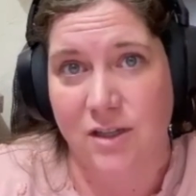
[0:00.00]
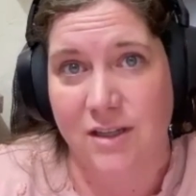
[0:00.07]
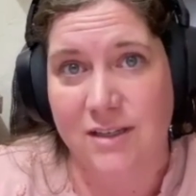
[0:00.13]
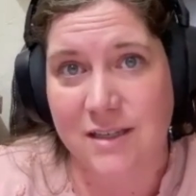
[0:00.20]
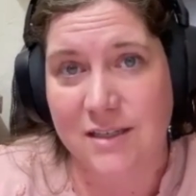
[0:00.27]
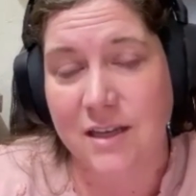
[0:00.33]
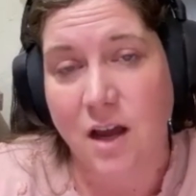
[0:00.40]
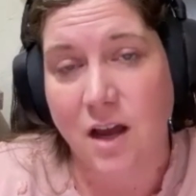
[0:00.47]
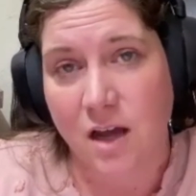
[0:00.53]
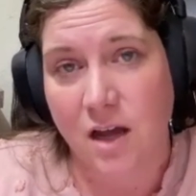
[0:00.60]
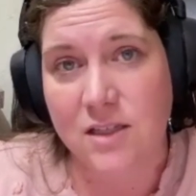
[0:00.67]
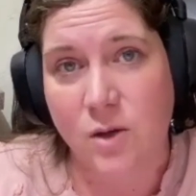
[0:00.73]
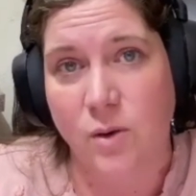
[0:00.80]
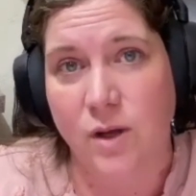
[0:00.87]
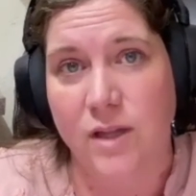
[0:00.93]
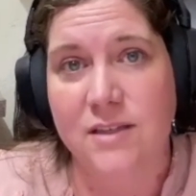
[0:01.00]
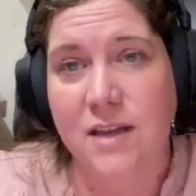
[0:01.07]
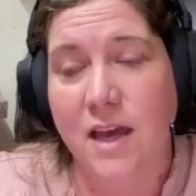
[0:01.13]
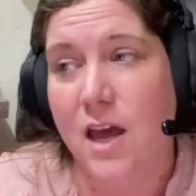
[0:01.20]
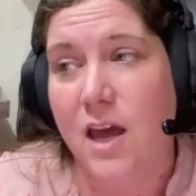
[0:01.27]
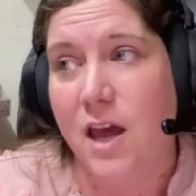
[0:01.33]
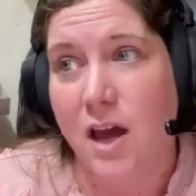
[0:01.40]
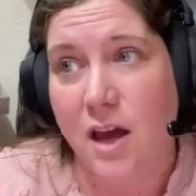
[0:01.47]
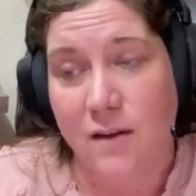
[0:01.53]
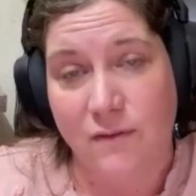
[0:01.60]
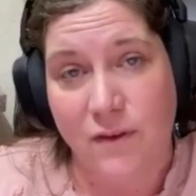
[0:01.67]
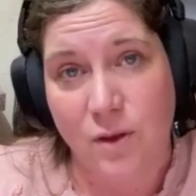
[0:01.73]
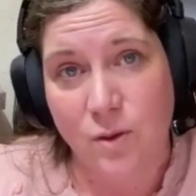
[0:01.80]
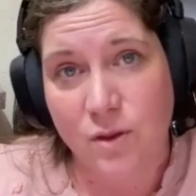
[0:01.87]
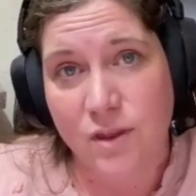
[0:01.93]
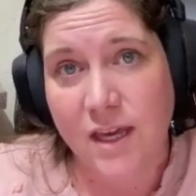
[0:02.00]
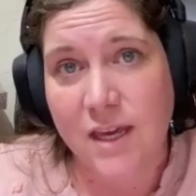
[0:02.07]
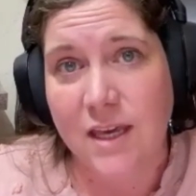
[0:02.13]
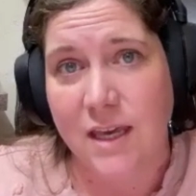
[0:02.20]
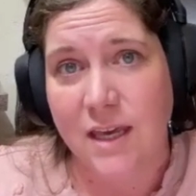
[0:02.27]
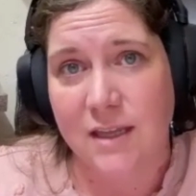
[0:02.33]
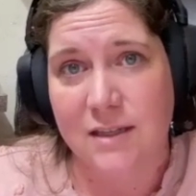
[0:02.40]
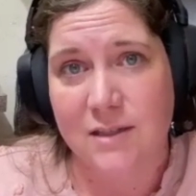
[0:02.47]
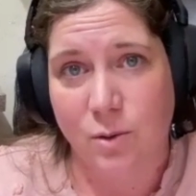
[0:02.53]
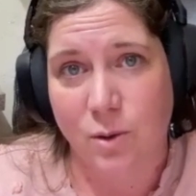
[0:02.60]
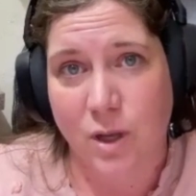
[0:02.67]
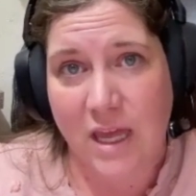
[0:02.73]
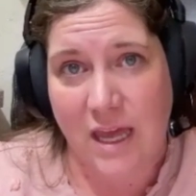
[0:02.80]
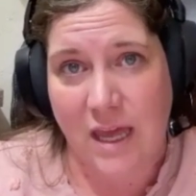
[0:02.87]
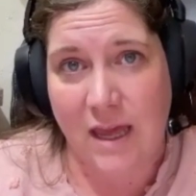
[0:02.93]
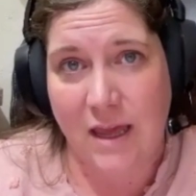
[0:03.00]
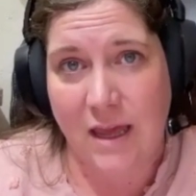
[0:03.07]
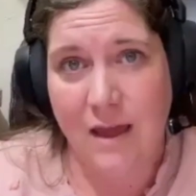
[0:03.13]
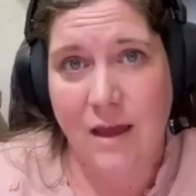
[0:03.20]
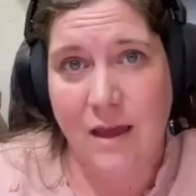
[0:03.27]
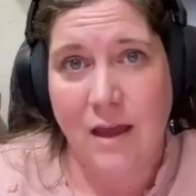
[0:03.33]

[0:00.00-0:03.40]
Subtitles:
This is a consequence of you thinking it's okay